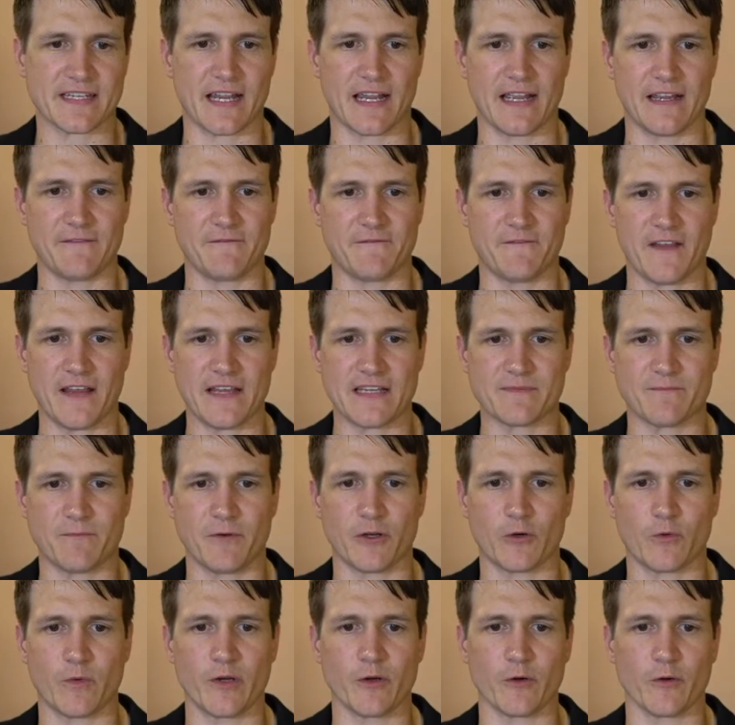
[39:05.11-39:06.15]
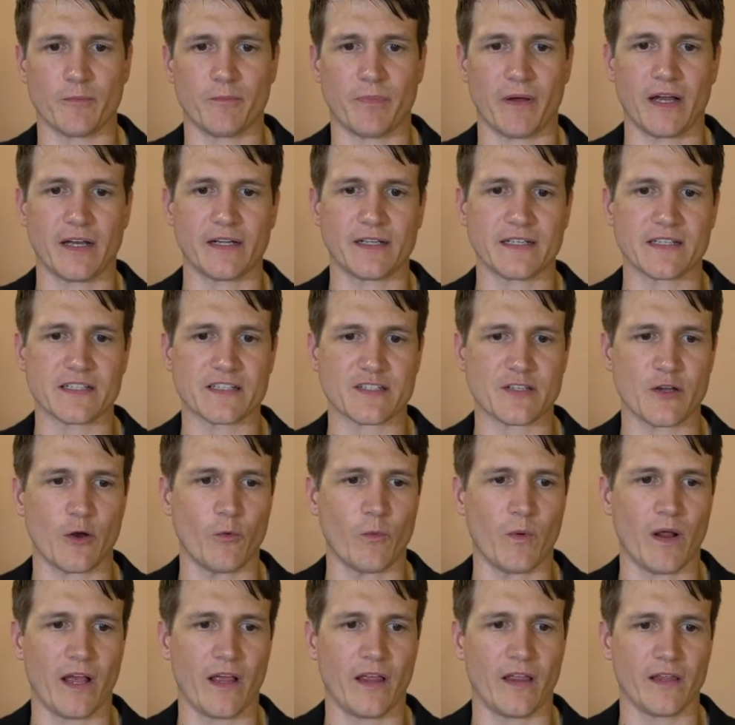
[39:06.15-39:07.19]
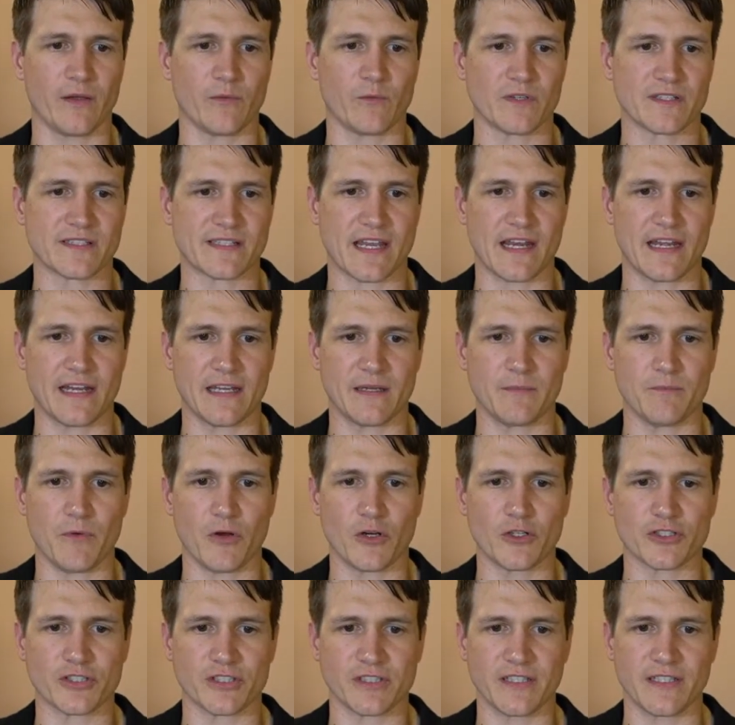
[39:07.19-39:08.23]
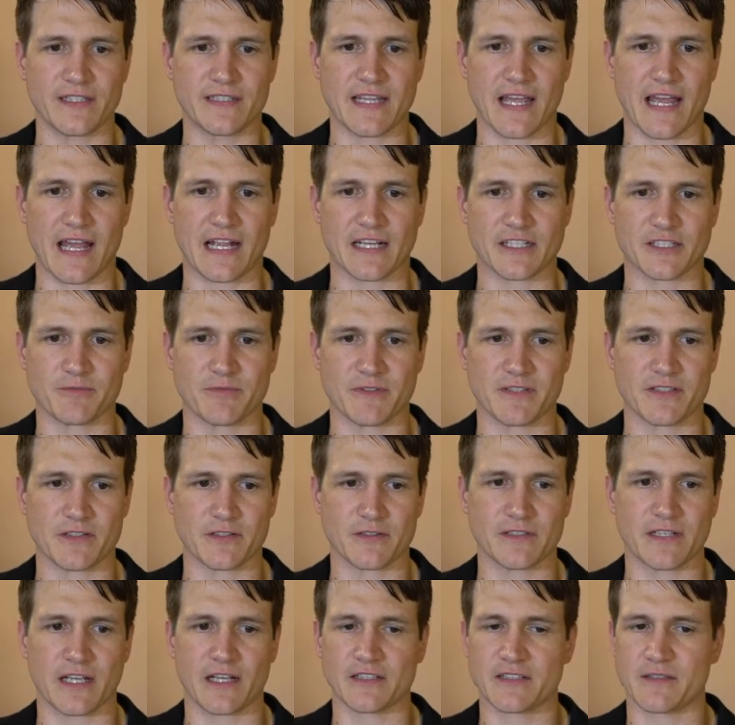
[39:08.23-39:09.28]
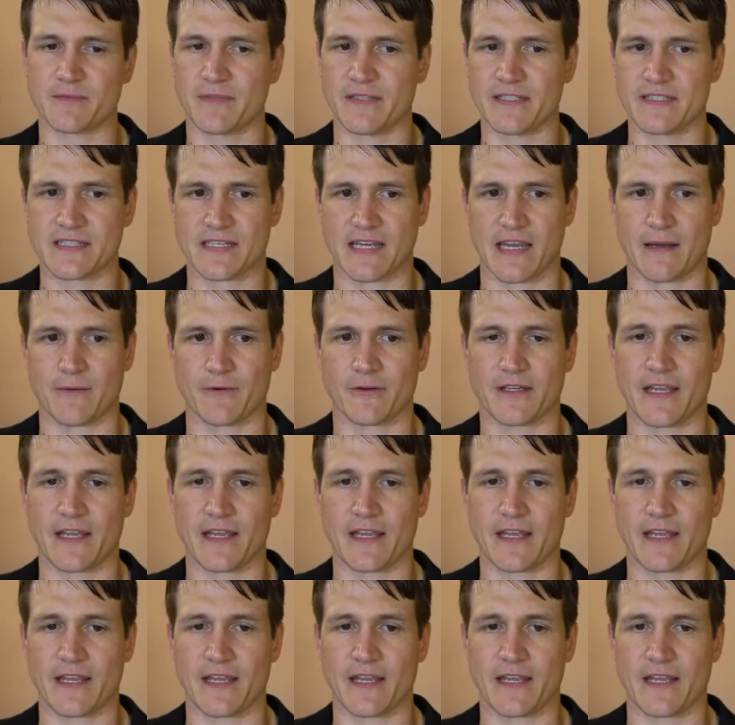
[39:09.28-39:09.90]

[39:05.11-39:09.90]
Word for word: guy on Facebook. We were bonding so well and was getting emotionally attached, but turned out to be a scammer.